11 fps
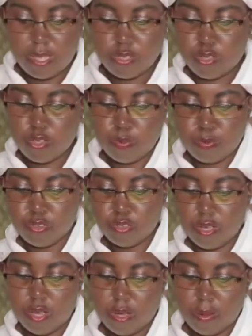So you put
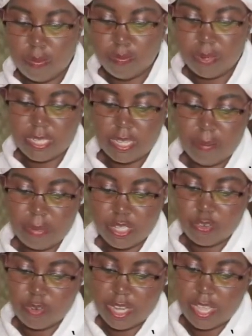your butter
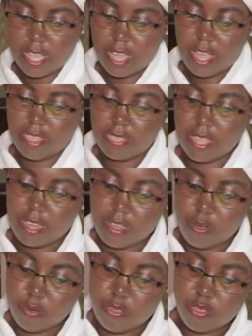margarine here, and then
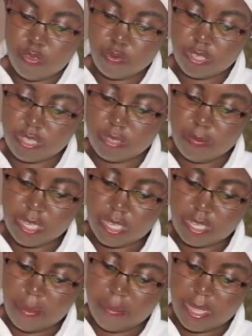now you just beat
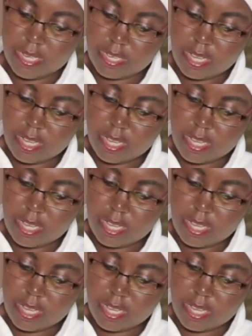it a bit.